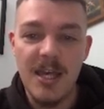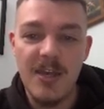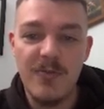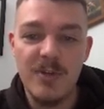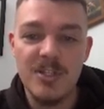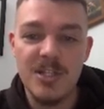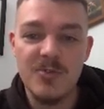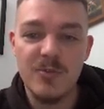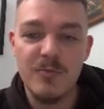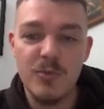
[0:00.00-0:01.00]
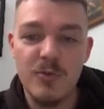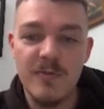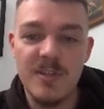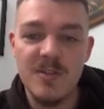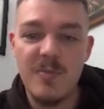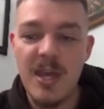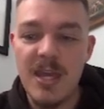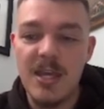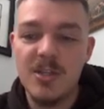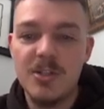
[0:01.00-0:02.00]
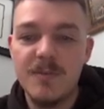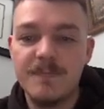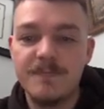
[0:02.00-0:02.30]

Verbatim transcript: If we just remove this page